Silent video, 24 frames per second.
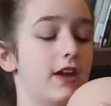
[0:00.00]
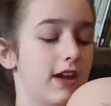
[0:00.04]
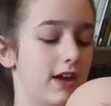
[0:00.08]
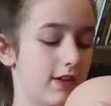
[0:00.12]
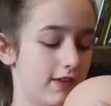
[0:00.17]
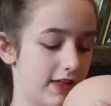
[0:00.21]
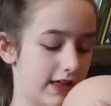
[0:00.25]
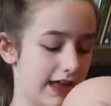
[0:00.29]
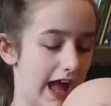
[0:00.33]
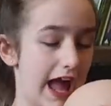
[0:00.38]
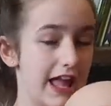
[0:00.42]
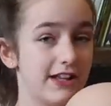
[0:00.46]
That's
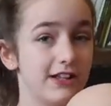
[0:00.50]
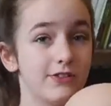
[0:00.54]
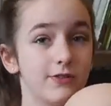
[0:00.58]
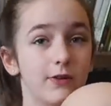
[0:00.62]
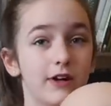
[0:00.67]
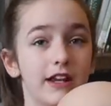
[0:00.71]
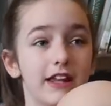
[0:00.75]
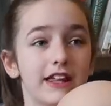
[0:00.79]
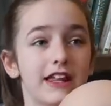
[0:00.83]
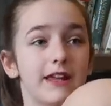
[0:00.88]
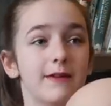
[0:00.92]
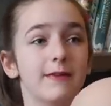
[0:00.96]
pretty like, funny. I just
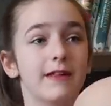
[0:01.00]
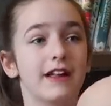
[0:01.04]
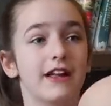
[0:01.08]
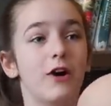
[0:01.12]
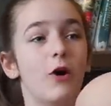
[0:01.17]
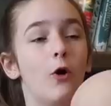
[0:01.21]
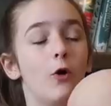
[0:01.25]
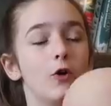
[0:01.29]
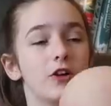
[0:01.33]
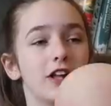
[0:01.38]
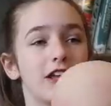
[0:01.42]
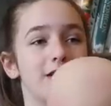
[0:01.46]
want to keep like
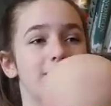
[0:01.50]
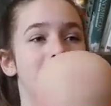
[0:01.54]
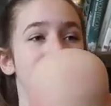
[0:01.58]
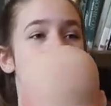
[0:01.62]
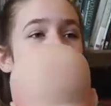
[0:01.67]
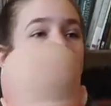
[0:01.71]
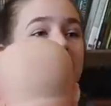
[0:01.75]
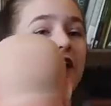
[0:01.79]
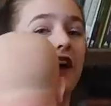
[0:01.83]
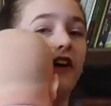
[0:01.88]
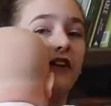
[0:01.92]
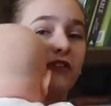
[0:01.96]
holding it. Like
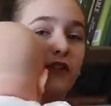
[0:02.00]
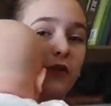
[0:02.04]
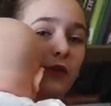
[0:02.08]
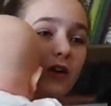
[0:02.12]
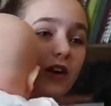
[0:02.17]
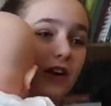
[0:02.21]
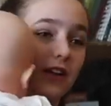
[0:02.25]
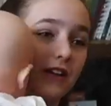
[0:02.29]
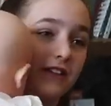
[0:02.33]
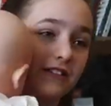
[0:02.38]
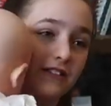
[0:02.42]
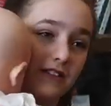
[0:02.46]
I never
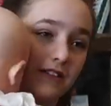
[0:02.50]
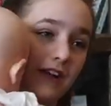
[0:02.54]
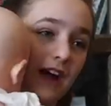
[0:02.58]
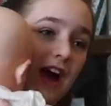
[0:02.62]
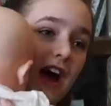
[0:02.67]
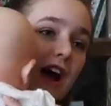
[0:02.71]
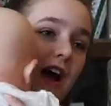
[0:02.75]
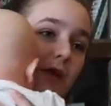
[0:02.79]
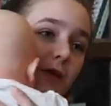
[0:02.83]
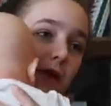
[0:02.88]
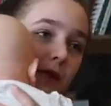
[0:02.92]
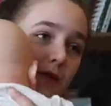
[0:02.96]
want to
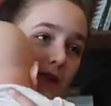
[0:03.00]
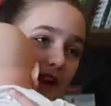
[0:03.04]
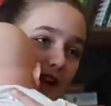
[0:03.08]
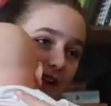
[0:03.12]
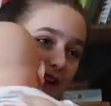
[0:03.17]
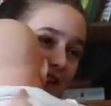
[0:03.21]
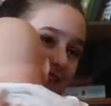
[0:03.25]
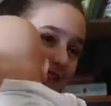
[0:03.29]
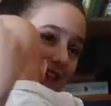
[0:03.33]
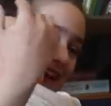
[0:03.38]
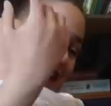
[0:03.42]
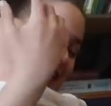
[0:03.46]
come down.
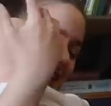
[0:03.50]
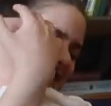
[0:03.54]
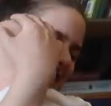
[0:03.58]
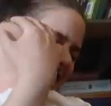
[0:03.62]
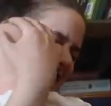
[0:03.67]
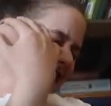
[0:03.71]
He's like.